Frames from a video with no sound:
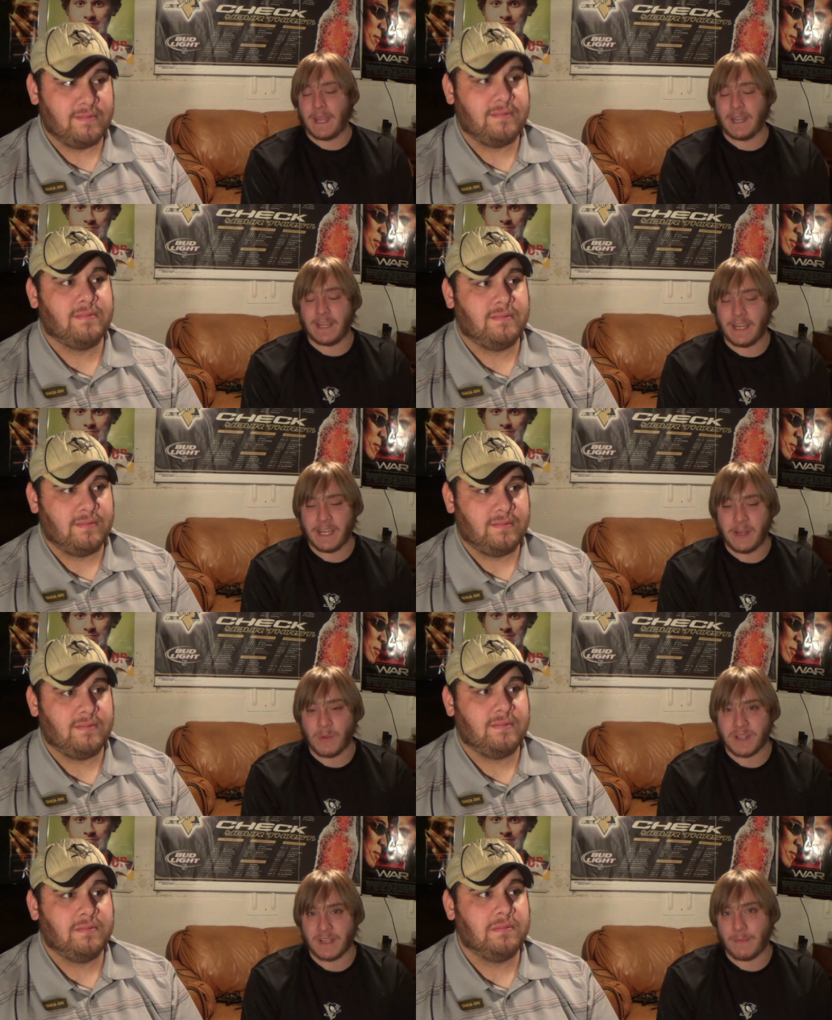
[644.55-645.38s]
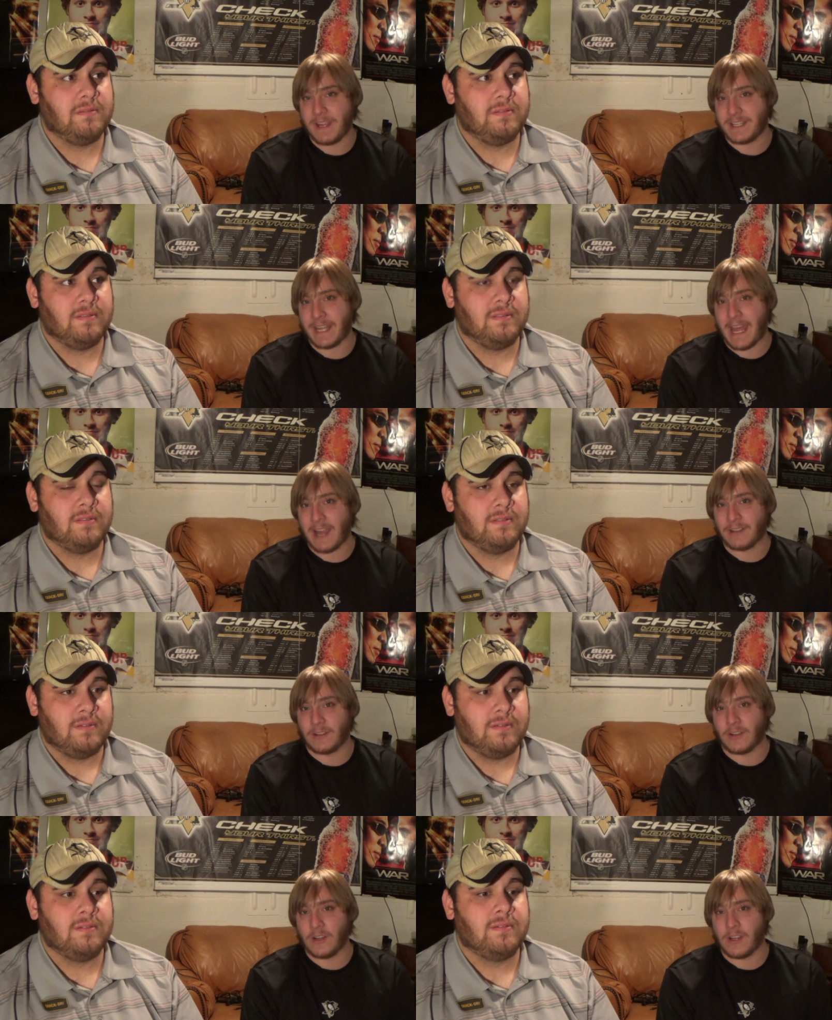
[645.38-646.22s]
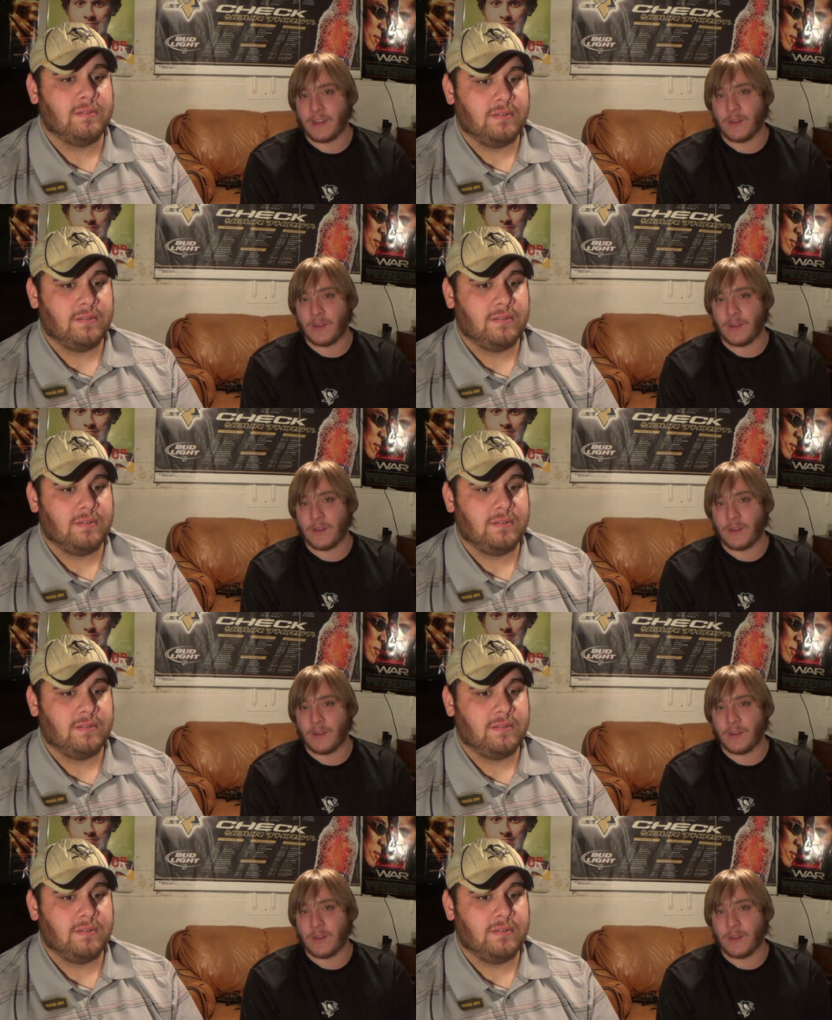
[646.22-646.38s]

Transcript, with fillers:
Speaker 1: And he was an amazing actor.